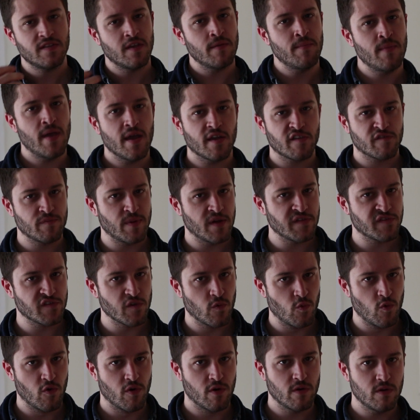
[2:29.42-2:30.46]
Tim May expressed a
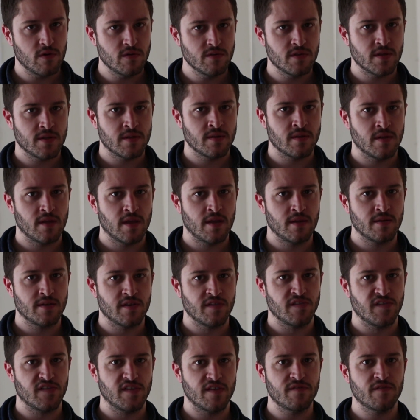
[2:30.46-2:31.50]
world and
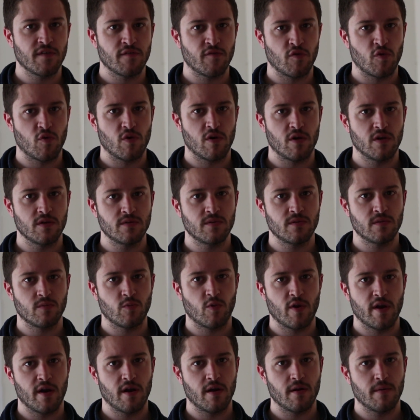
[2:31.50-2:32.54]
conceived of a world
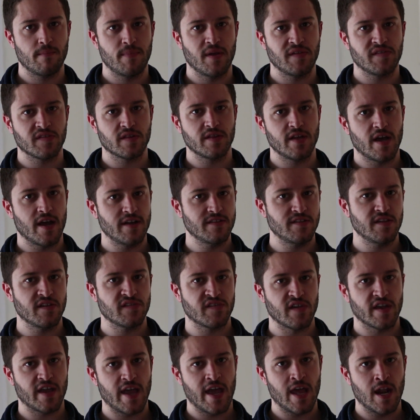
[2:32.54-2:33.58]
where basically ideas
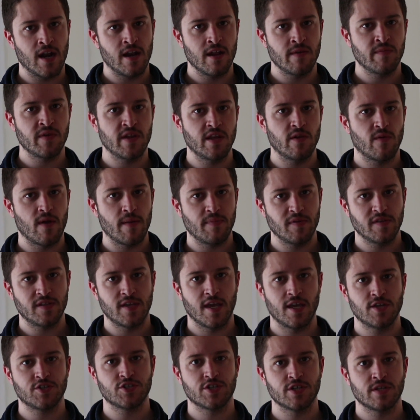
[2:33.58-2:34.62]
like anonymity,
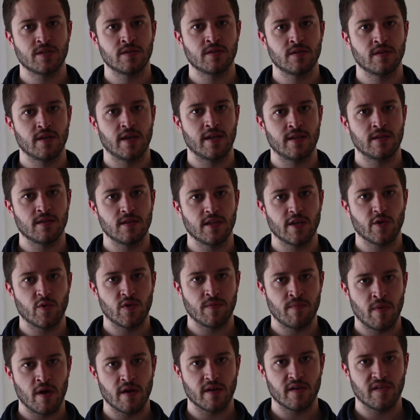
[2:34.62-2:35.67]
reputation, and
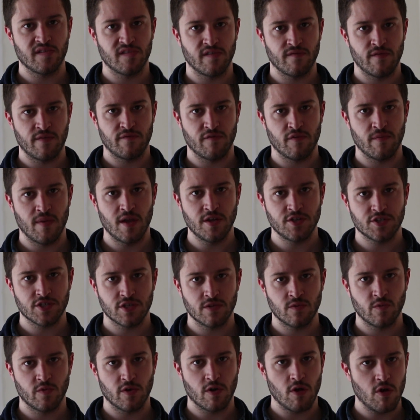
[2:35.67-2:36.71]
liquid markets of
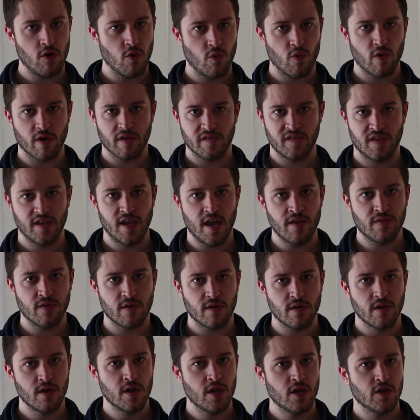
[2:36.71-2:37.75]
information would all work
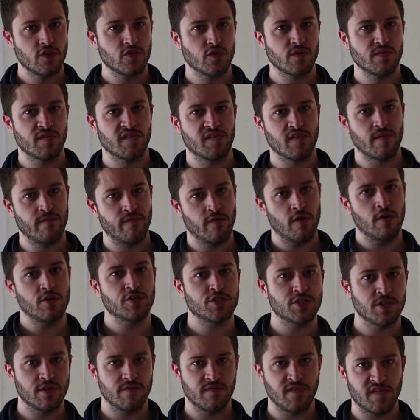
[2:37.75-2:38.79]
together toward the
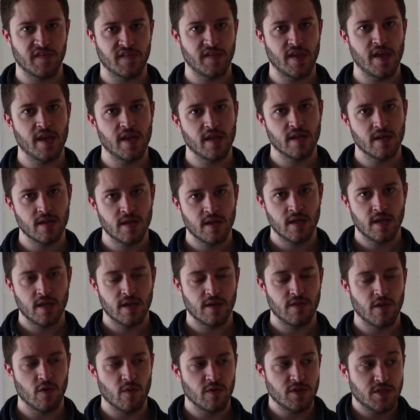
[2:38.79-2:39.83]
subversion of the state.
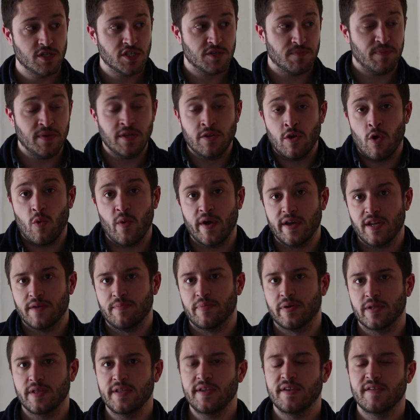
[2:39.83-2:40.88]
There would just be no way to
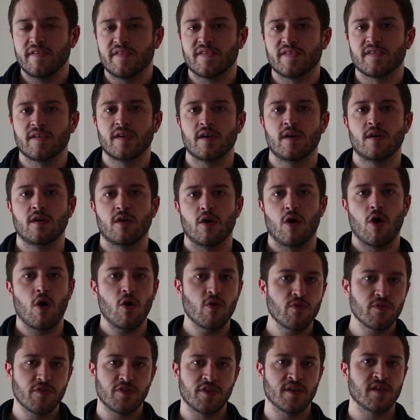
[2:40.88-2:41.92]
police
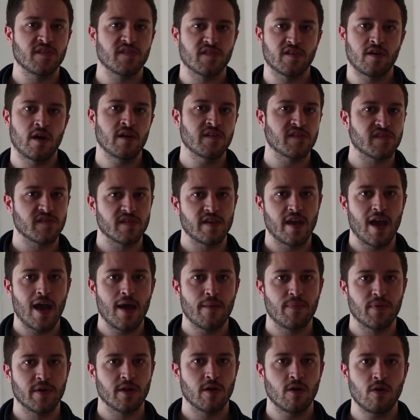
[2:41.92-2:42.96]
all the things constantly
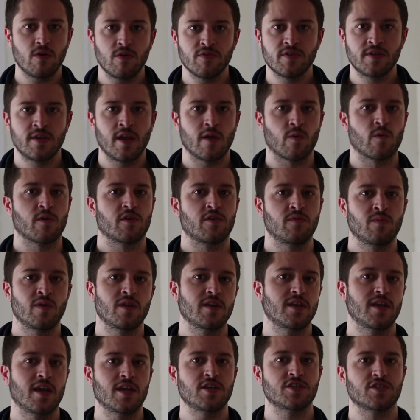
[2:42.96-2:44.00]
happening, all the network
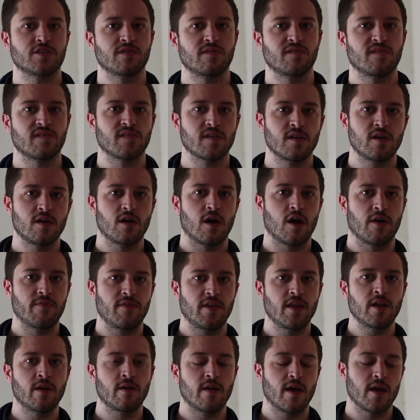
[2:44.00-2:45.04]
communications on
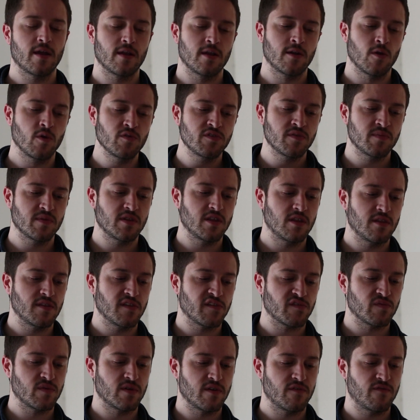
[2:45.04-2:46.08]
the internet, and ultimately
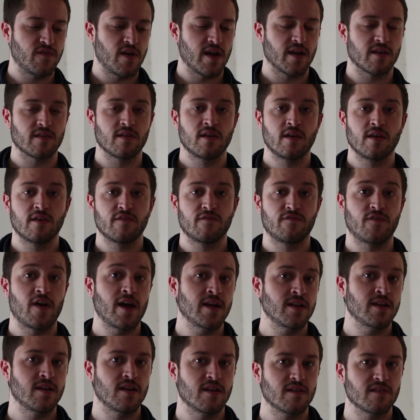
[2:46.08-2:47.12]
this would affect
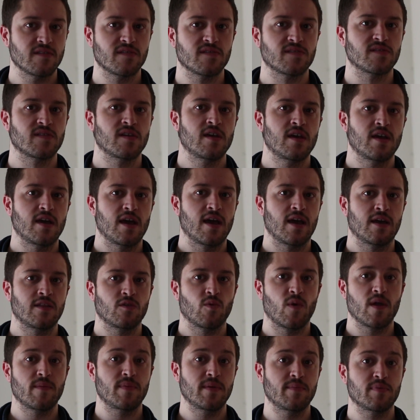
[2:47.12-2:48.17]
finance and the
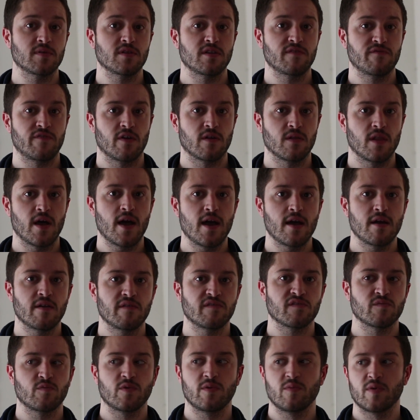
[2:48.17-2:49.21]
way people live their
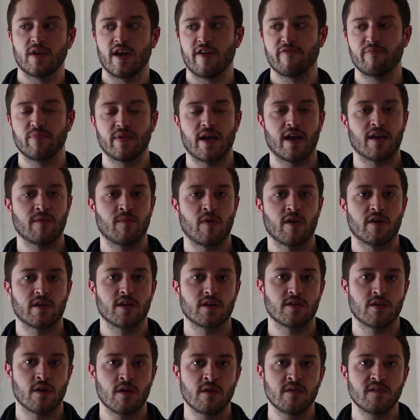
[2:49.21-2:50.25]
lives, and we would have black
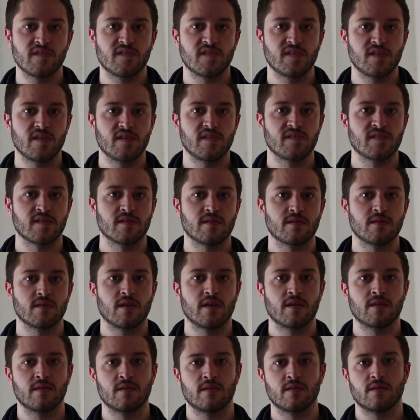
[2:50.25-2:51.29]
market currencies,
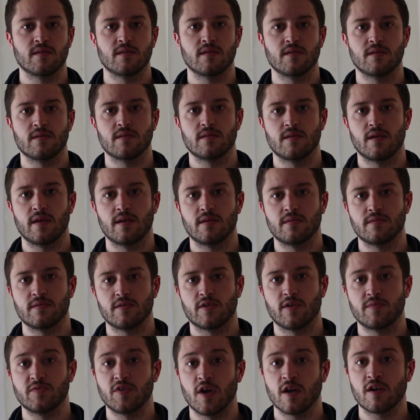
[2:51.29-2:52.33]
and
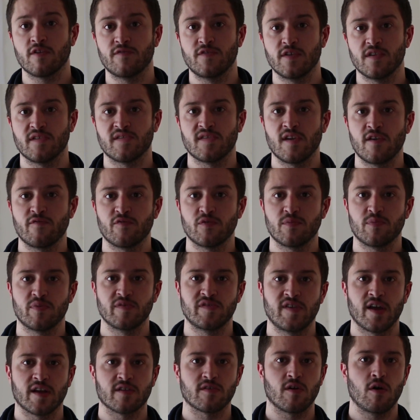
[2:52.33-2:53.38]
cryptography itself would
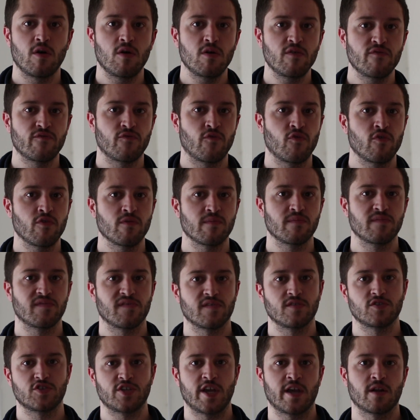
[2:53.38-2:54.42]
protect all forms
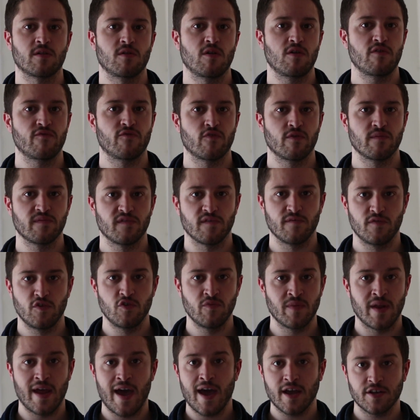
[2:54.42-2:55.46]
and channel all forms of
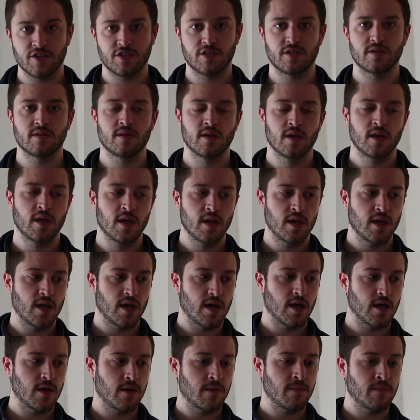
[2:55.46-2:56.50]
human action.
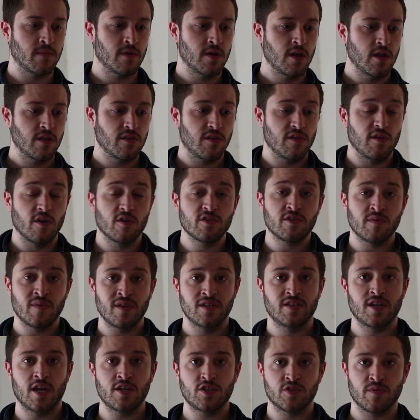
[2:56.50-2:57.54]
To the ultimate
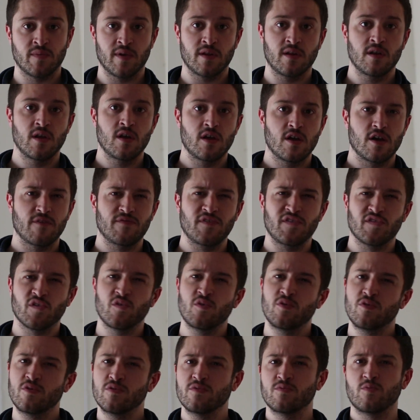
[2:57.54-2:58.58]
detriment of these
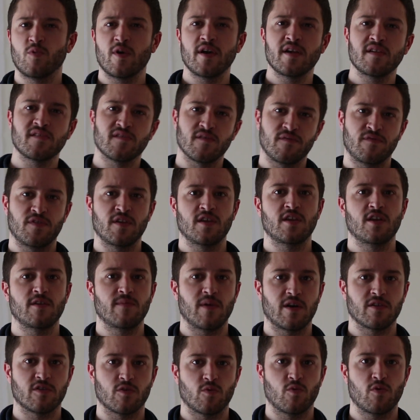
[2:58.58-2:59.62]
old ways of thinking
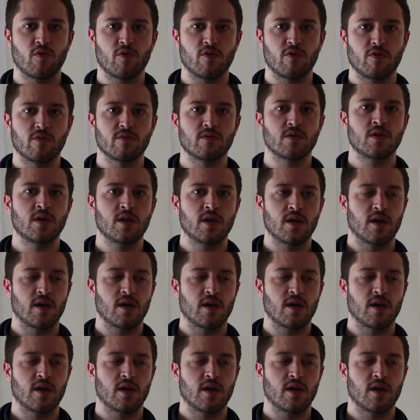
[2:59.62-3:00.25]
about the world.